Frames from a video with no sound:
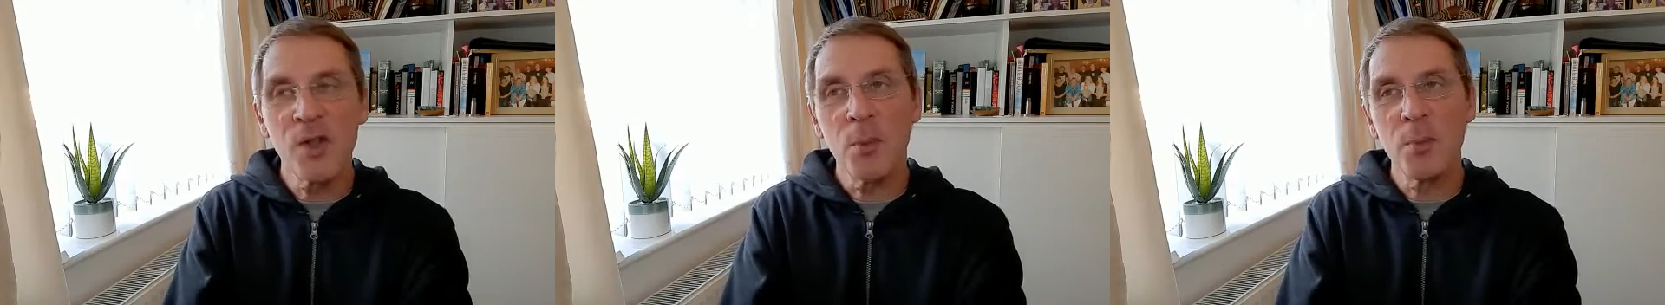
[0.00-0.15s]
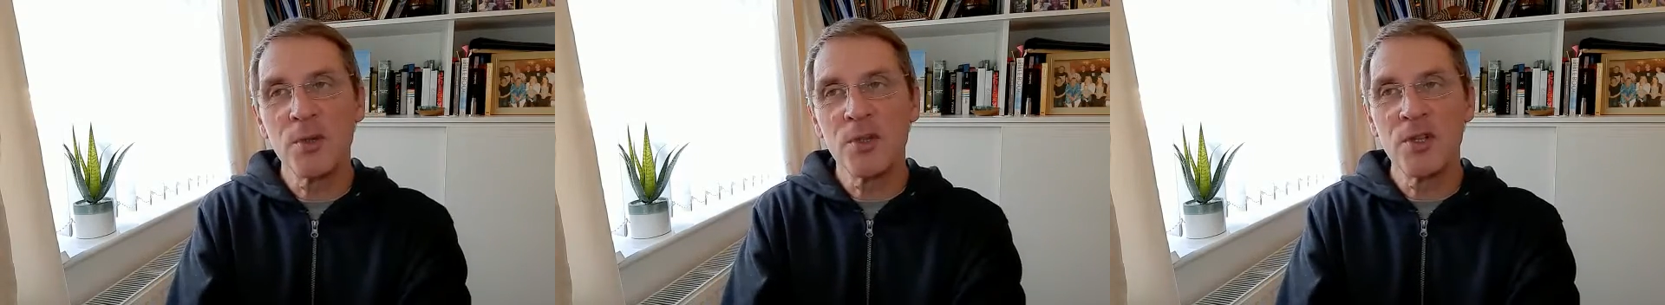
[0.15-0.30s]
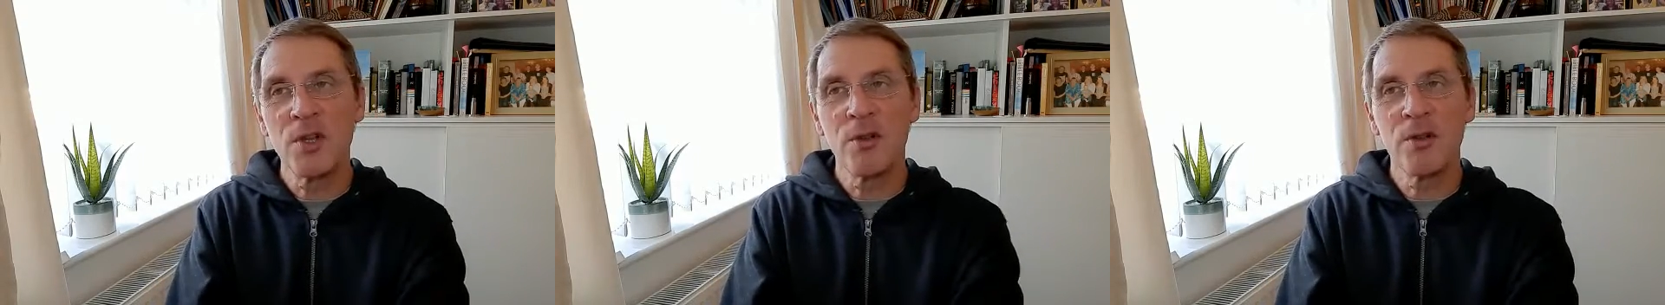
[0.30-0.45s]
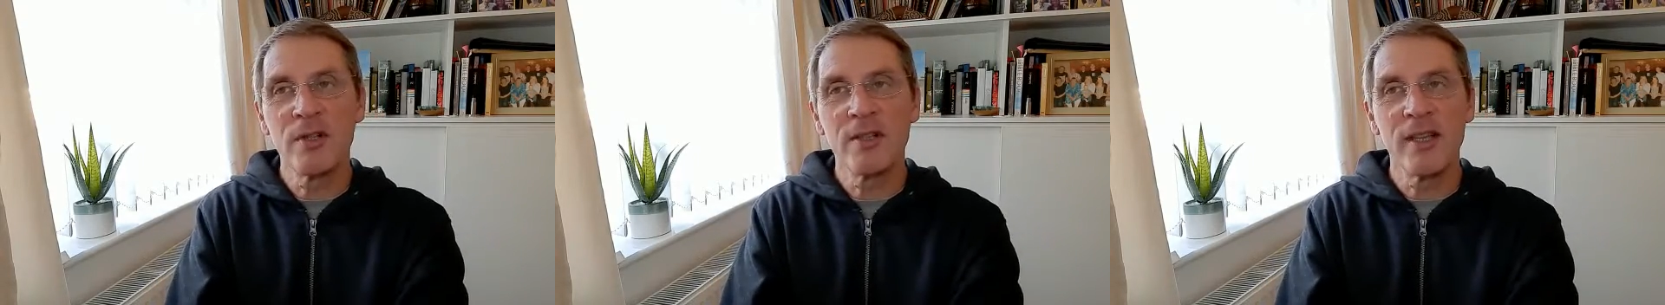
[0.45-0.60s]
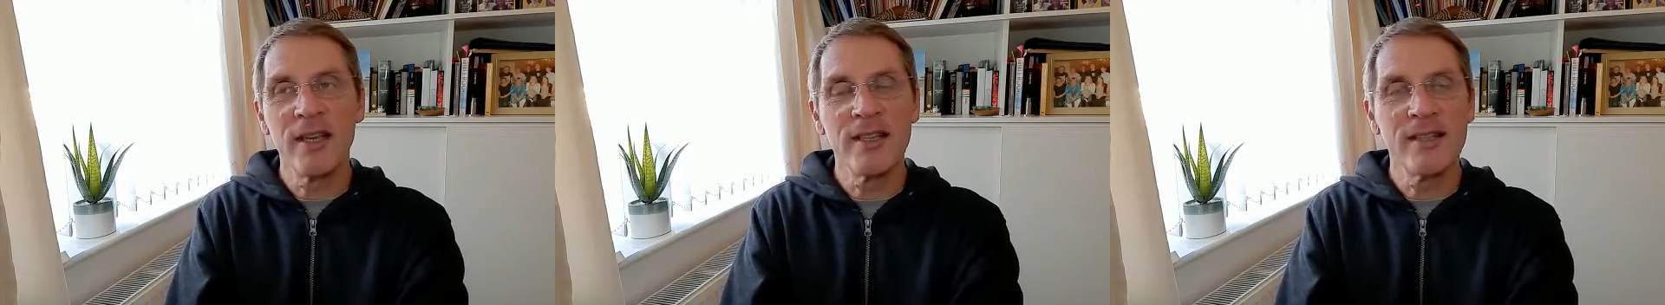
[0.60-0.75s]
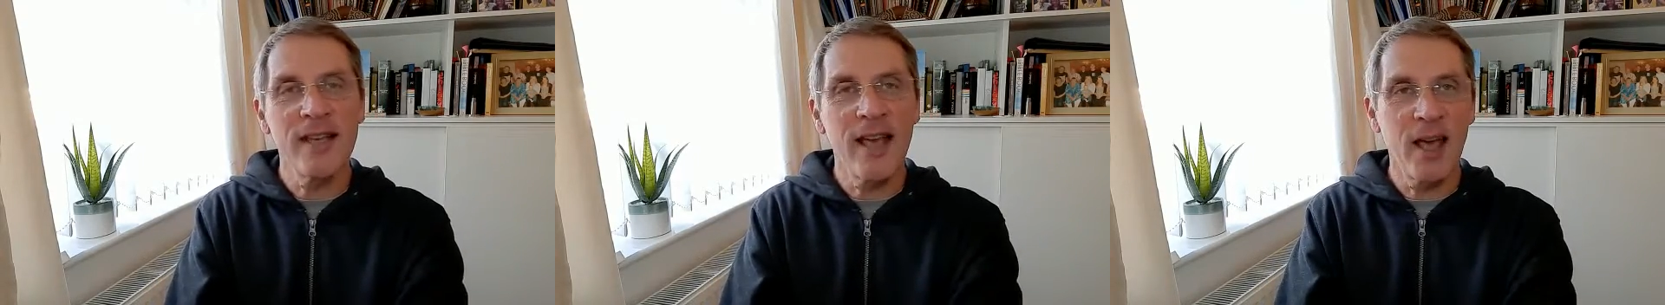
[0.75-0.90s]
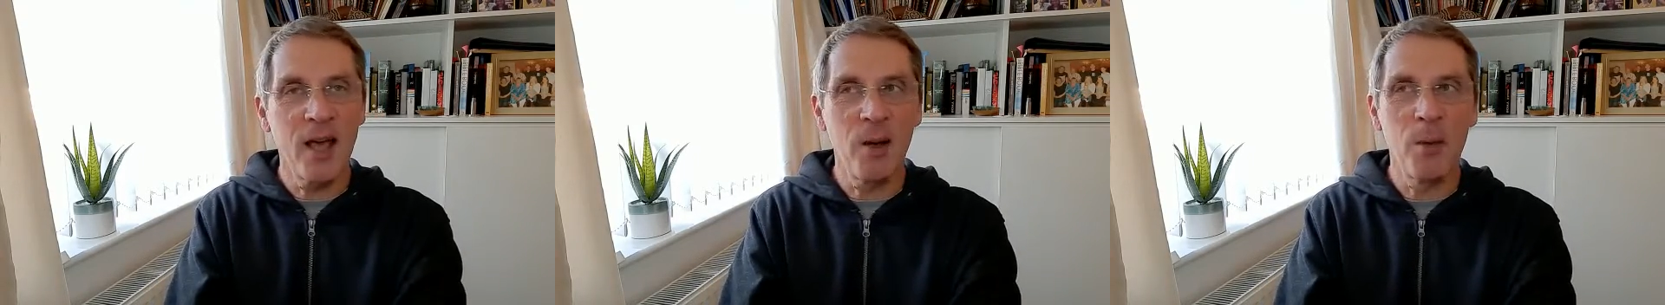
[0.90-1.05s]
opportunity
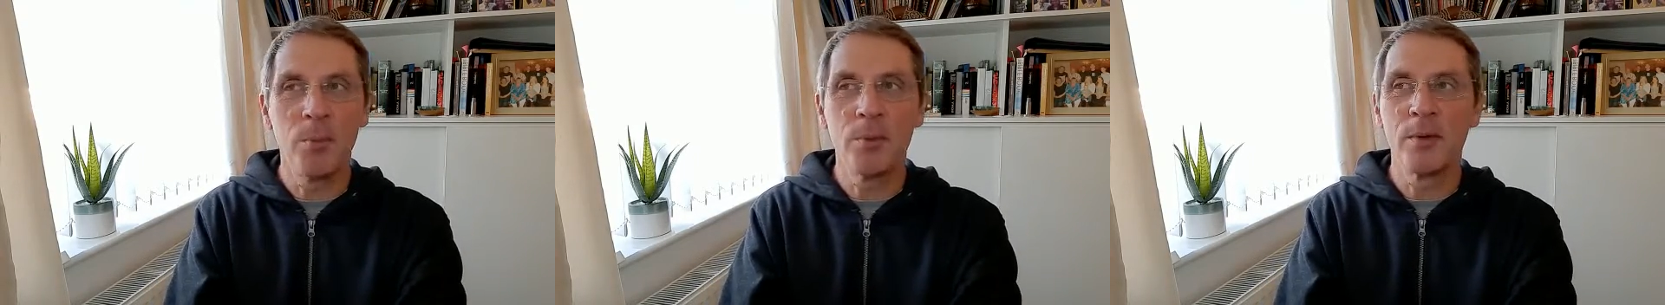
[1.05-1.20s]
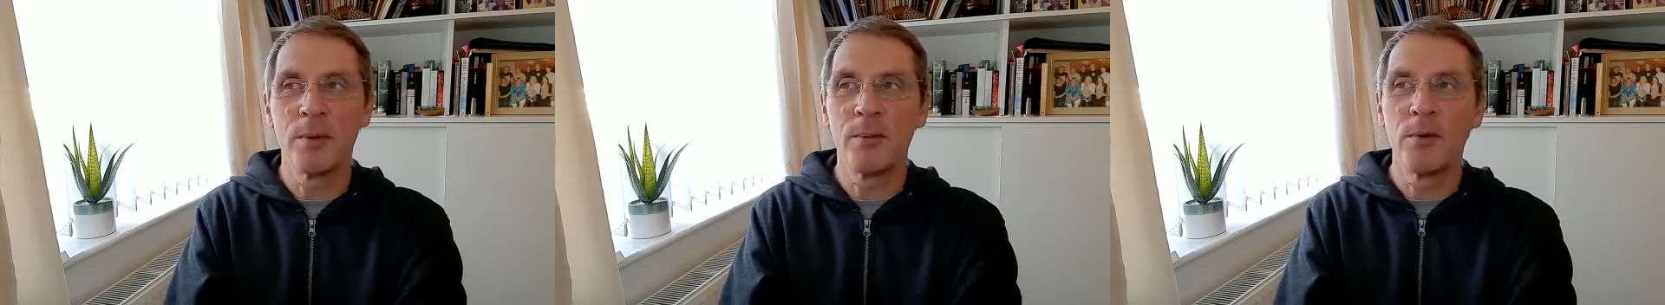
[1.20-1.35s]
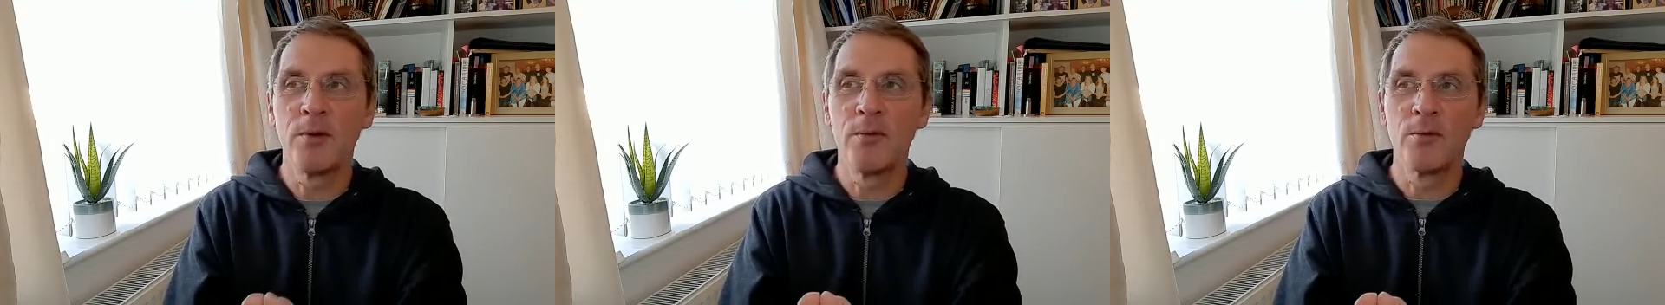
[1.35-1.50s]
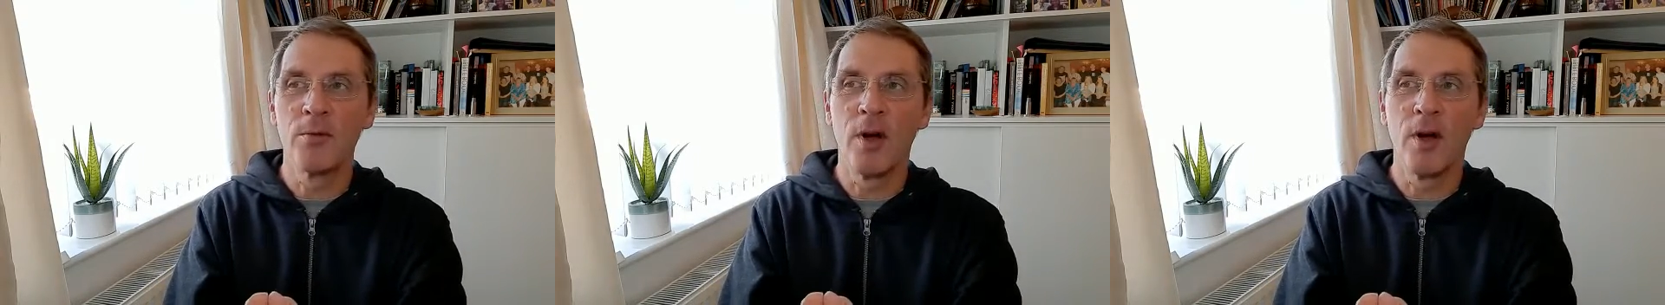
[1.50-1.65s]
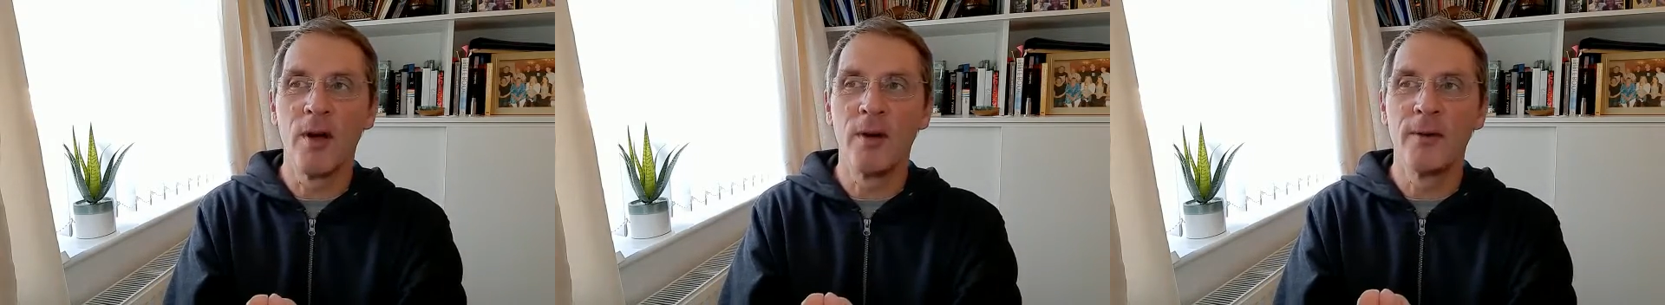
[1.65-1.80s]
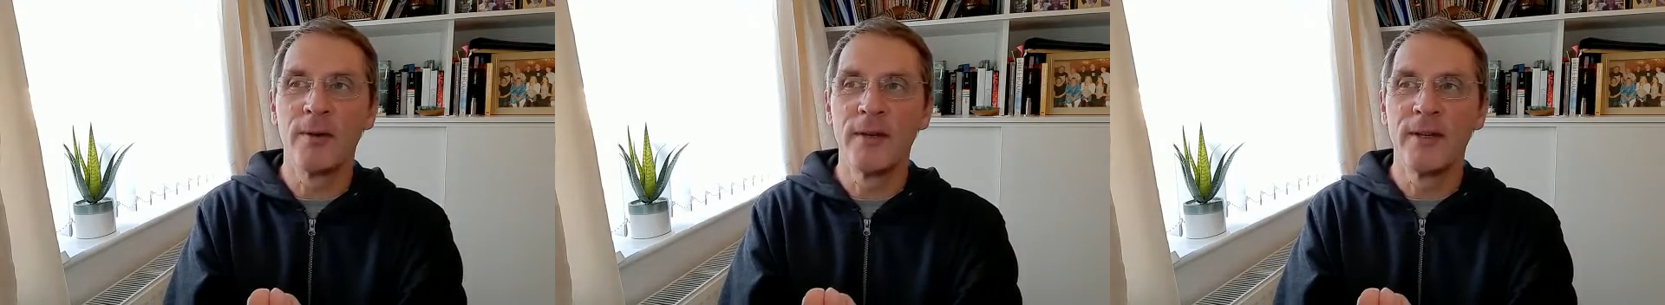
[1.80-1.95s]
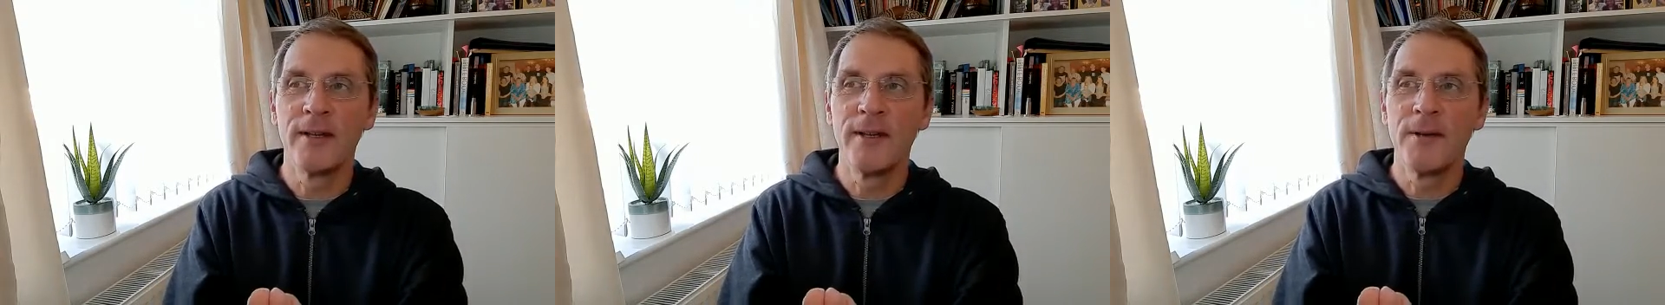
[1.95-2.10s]
to help them grow.